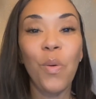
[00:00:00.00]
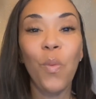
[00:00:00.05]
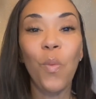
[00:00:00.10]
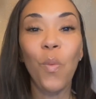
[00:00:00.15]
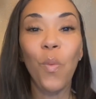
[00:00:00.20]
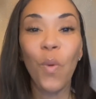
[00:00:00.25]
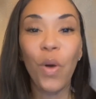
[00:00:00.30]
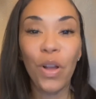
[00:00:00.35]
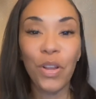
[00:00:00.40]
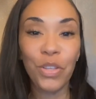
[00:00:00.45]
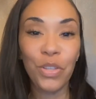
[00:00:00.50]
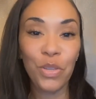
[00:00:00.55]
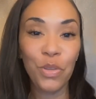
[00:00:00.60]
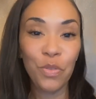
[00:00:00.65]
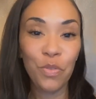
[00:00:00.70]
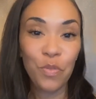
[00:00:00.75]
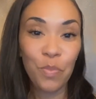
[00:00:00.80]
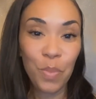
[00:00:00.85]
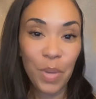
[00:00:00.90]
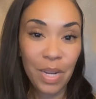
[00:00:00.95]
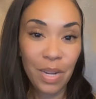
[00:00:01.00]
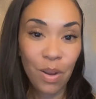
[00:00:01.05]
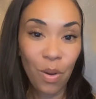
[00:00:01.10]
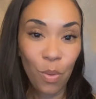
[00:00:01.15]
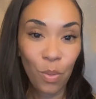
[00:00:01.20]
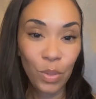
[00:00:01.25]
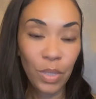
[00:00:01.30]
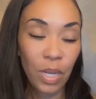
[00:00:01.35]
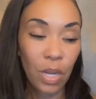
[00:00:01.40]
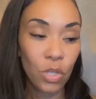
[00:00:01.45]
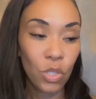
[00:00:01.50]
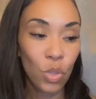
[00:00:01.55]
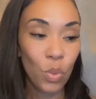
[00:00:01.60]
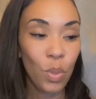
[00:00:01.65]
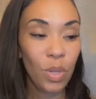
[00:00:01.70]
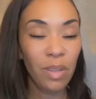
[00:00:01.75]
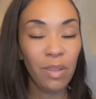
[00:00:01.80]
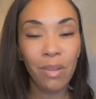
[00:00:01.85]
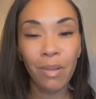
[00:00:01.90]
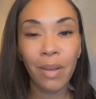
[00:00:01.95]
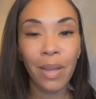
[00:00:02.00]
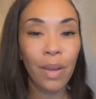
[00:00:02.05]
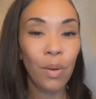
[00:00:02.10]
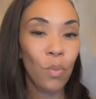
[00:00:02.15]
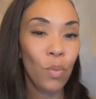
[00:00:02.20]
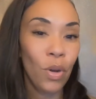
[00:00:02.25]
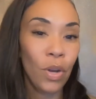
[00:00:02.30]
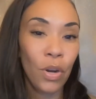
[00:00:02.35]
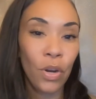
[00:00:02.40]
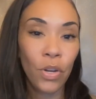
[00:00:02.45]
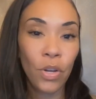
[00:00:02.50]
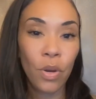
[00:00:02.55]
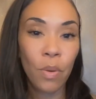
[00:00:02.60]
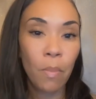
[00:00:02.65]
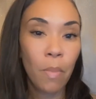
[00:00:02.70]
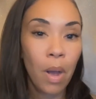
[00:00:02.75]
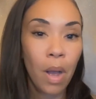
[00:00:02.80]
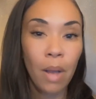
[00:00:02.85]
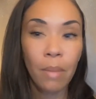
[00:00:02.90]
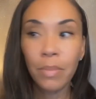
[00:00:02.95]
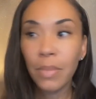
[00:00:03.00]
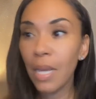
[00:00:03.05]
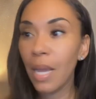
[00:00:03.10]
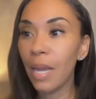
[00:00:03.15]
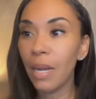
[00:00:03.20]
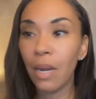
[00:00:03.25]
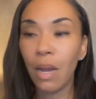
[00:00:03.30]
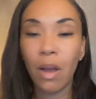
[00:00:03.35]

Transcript: what you've been holding on to and look at where your mom, dad,